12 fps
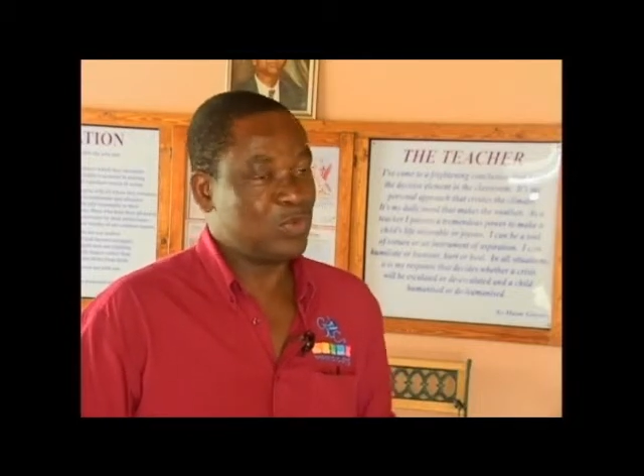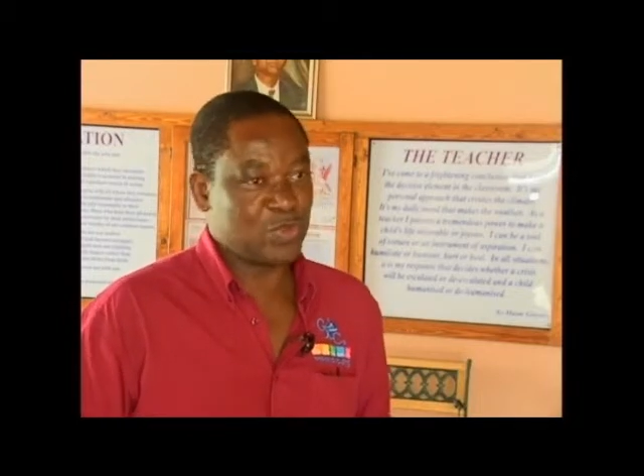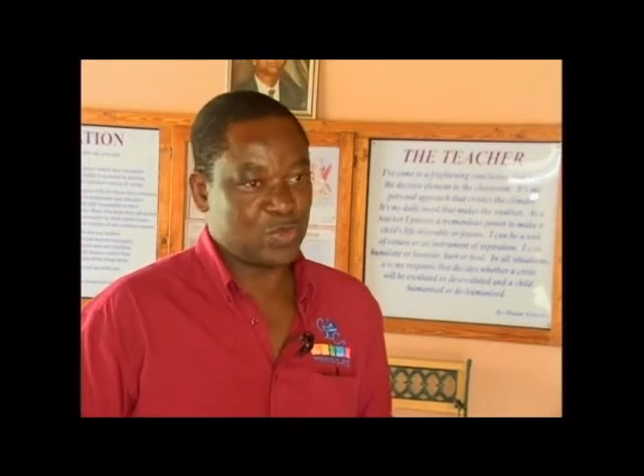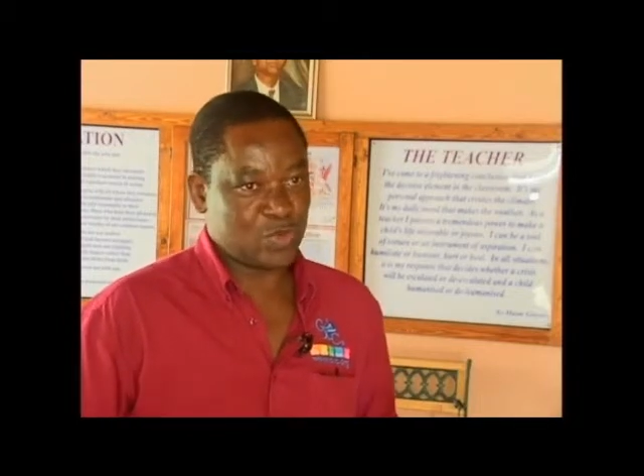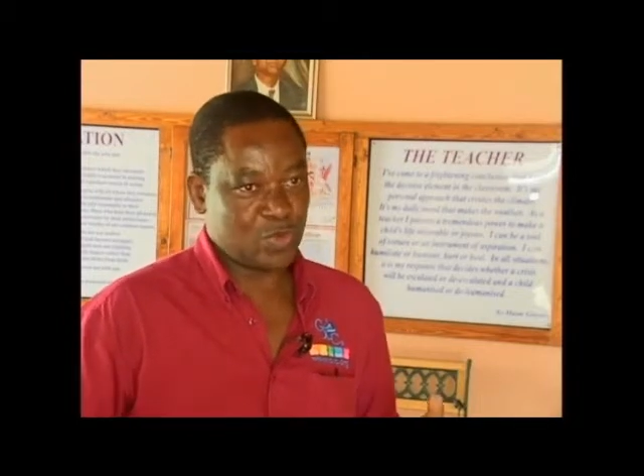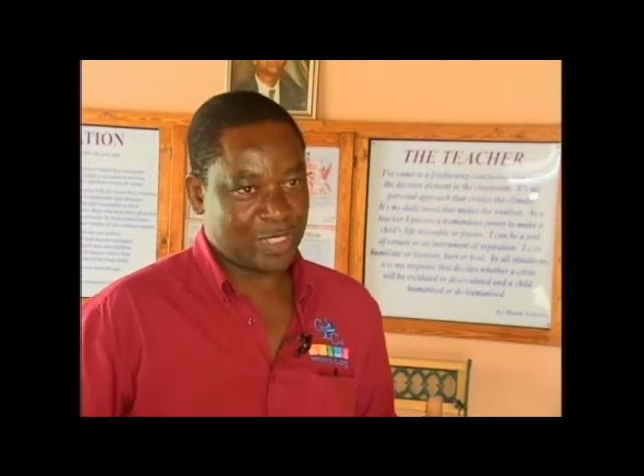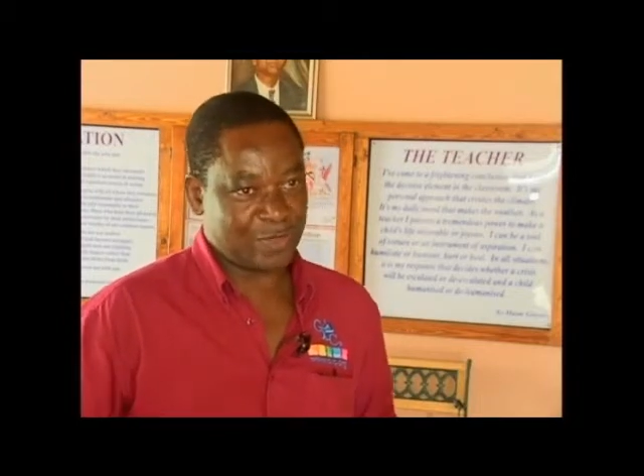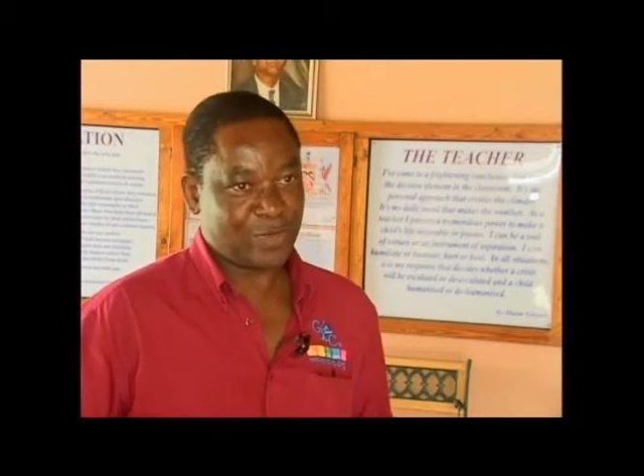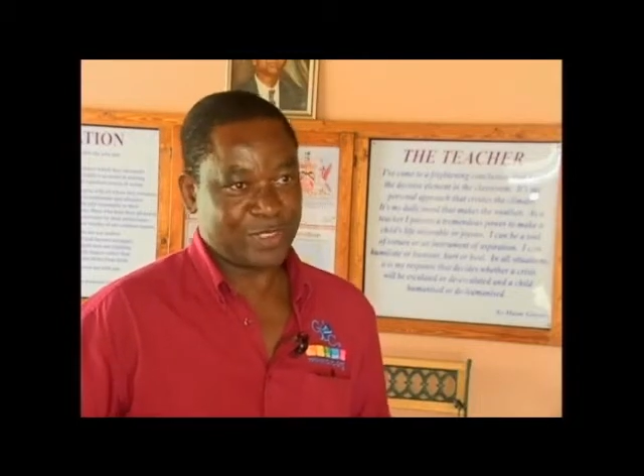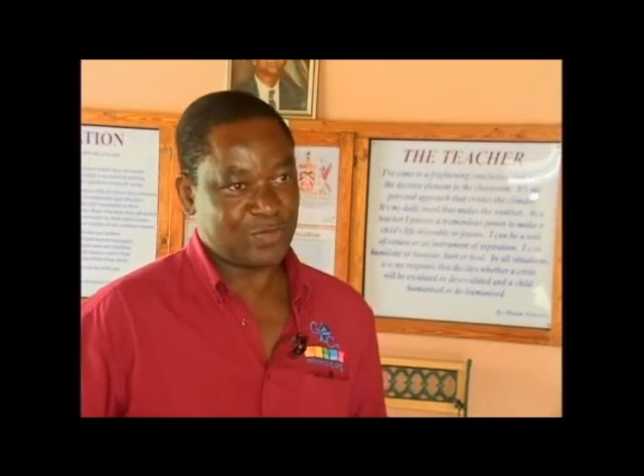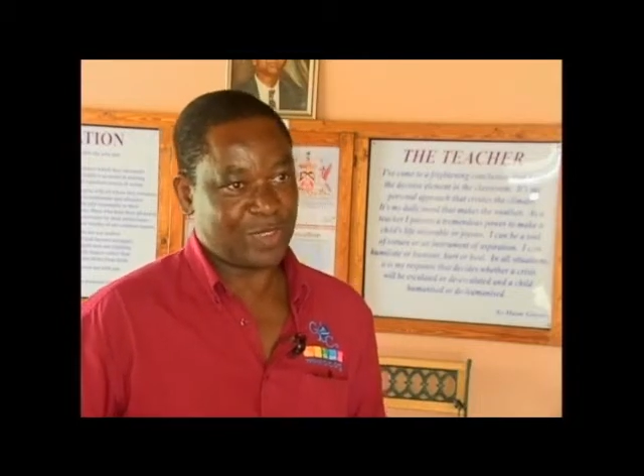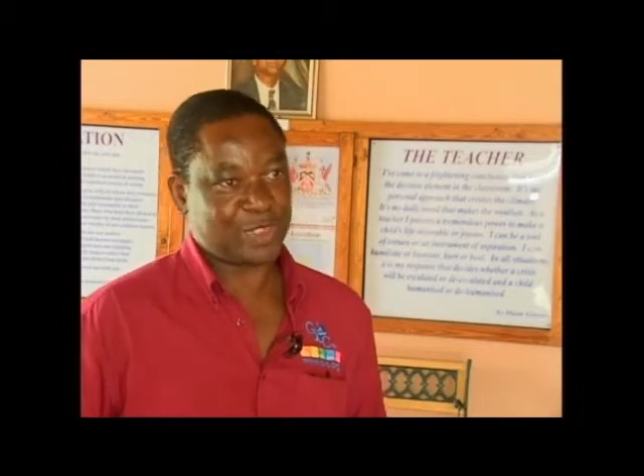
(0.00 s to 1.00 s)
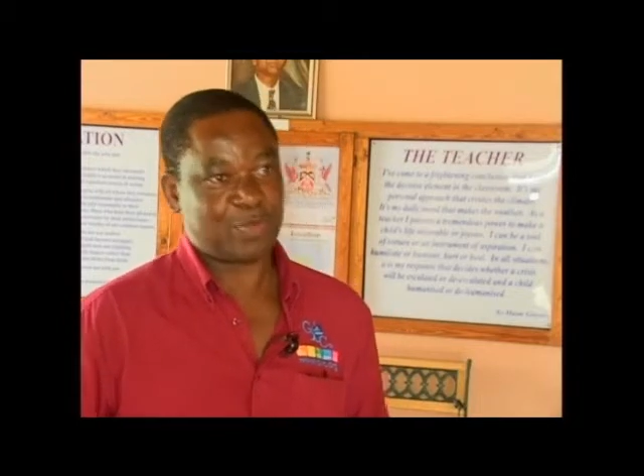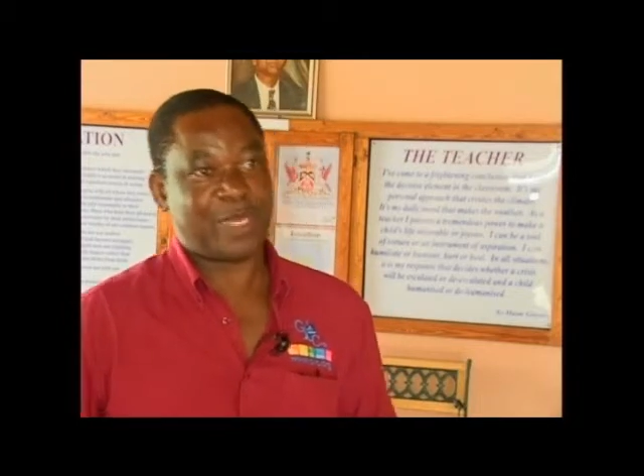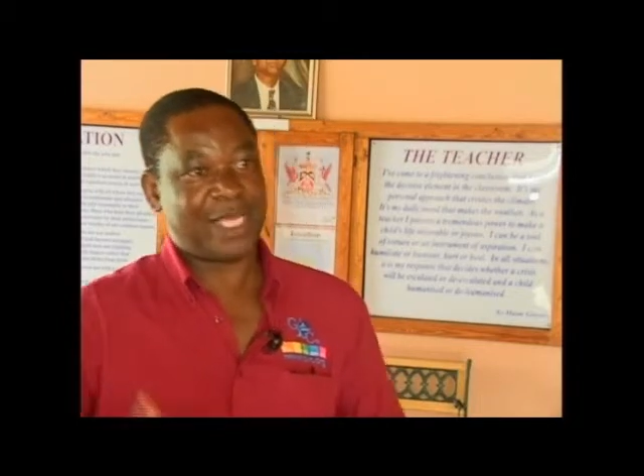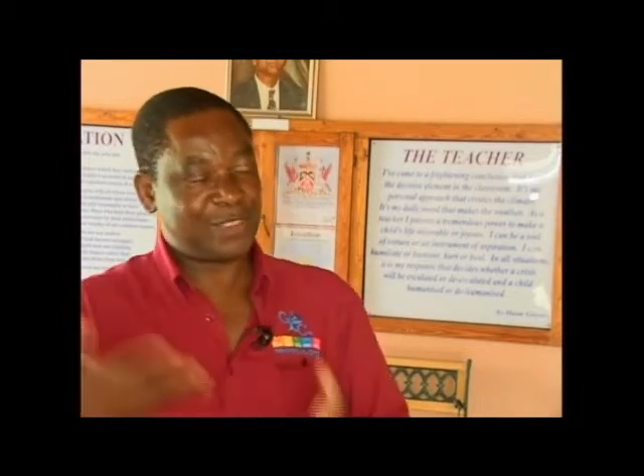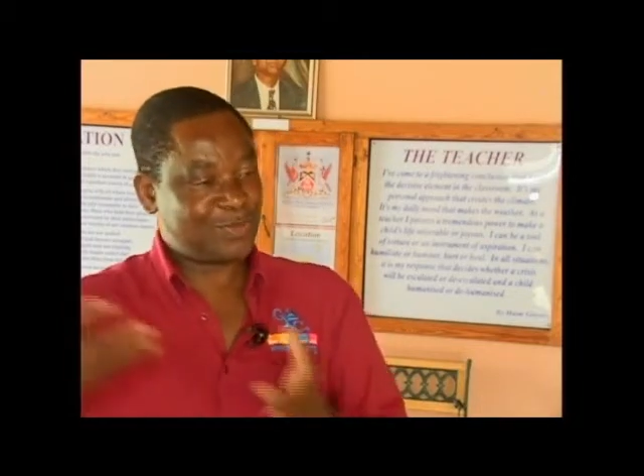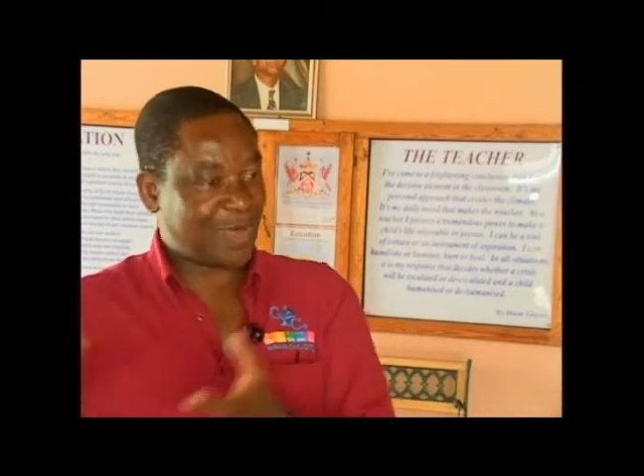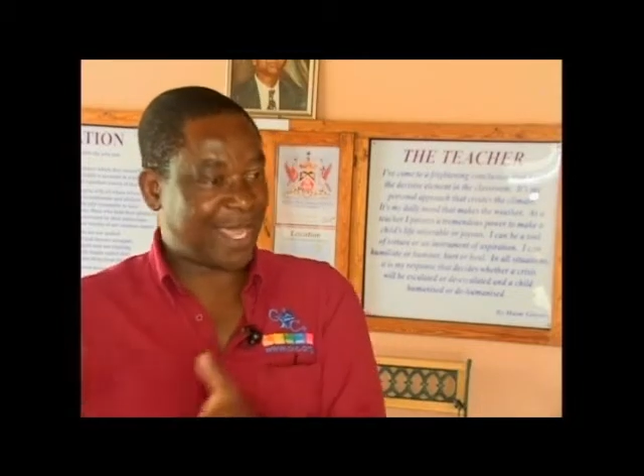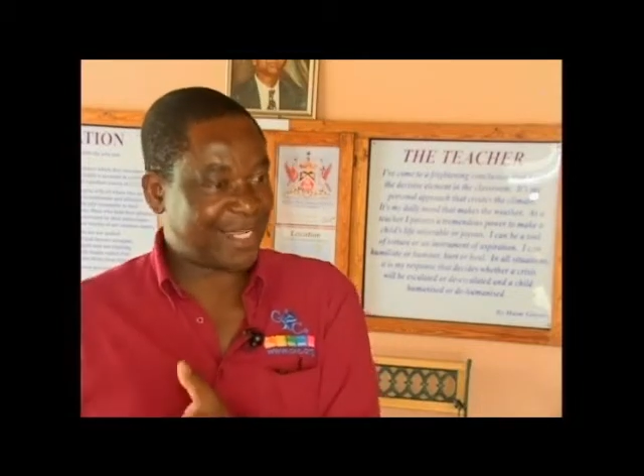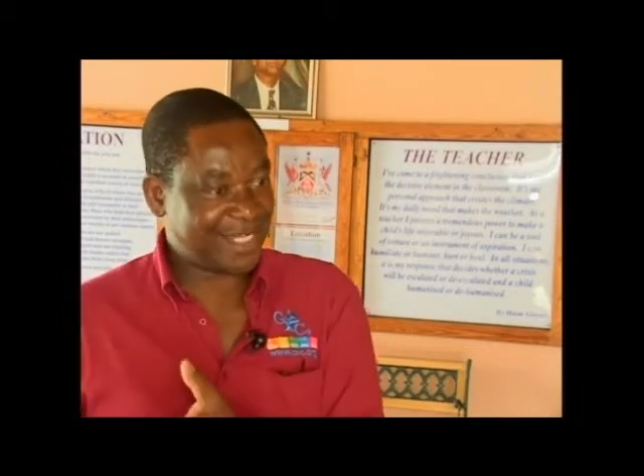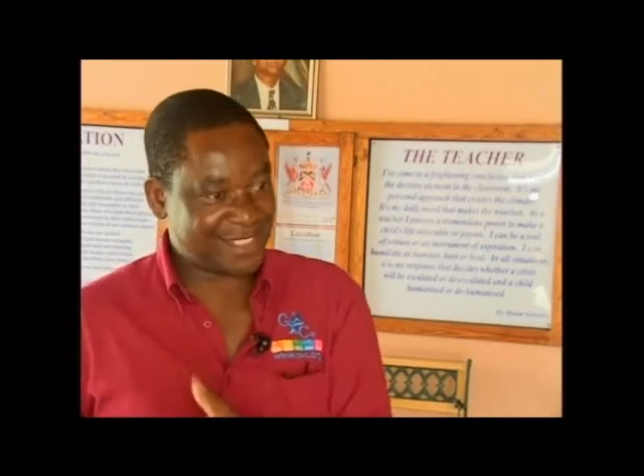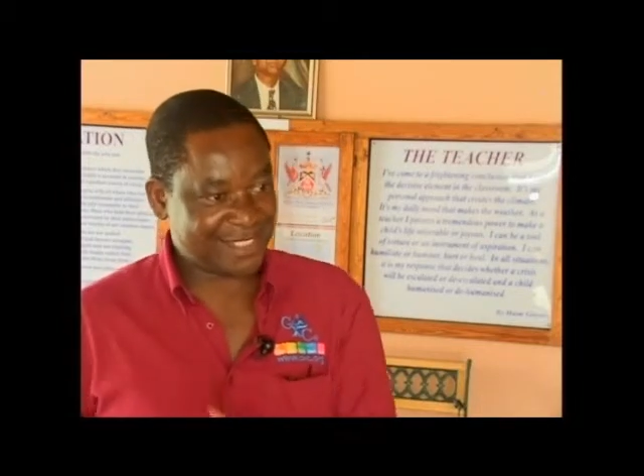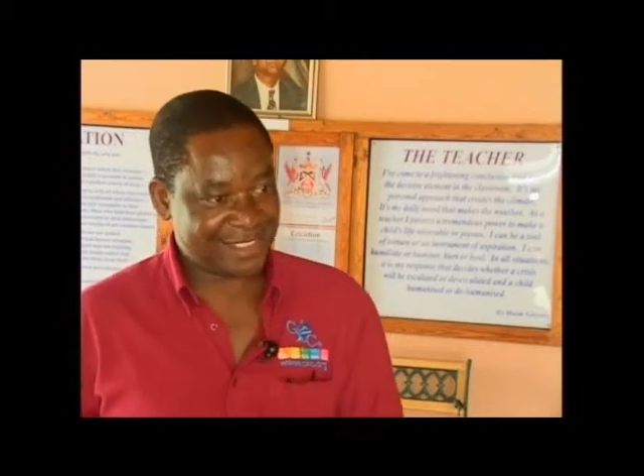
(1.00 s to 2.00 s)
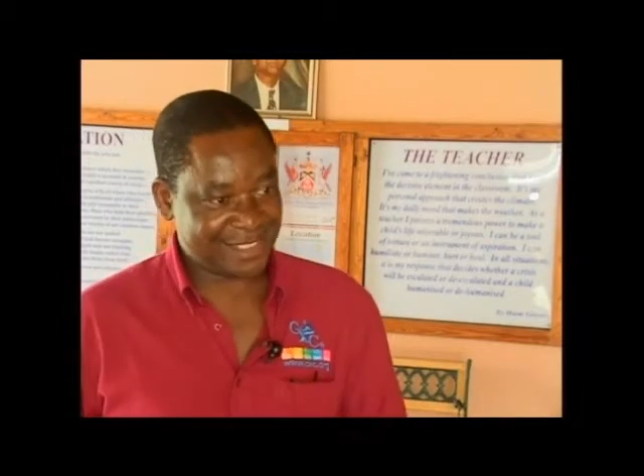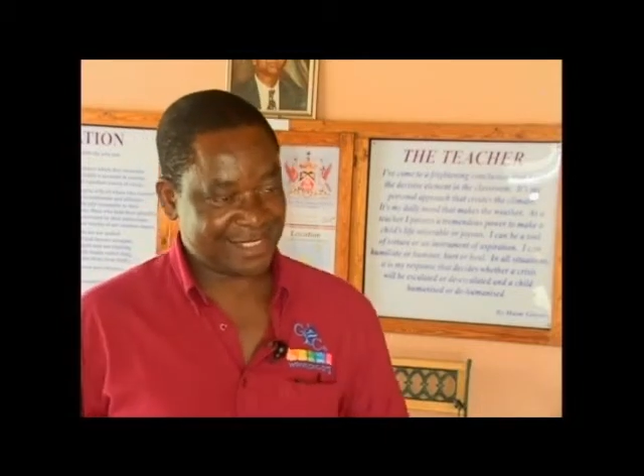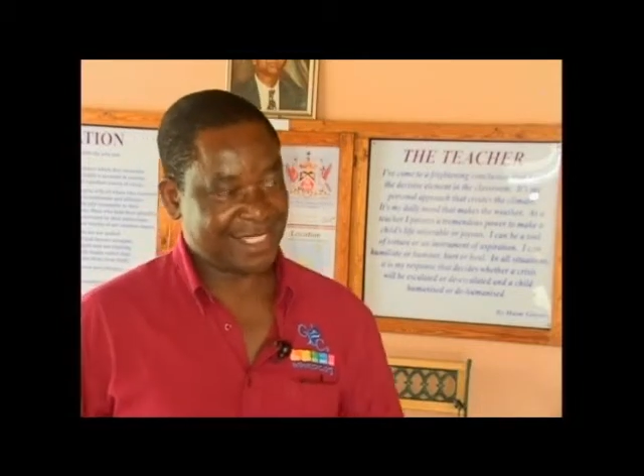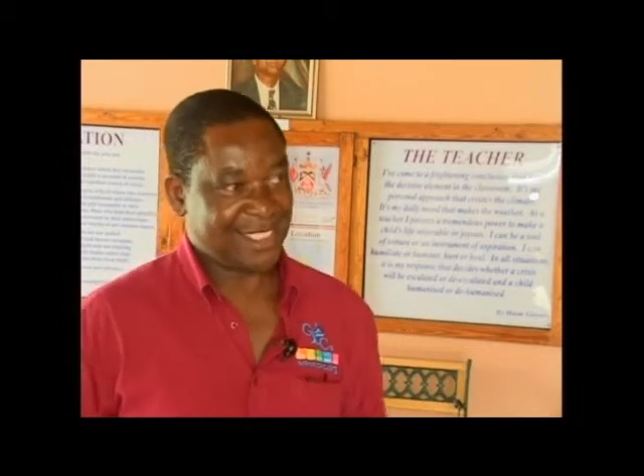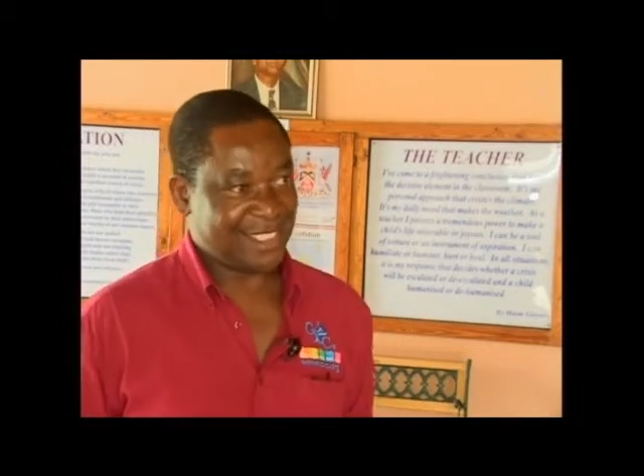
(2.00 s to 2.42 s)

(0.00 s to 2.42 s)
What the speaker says: those who want to aspire to higher learning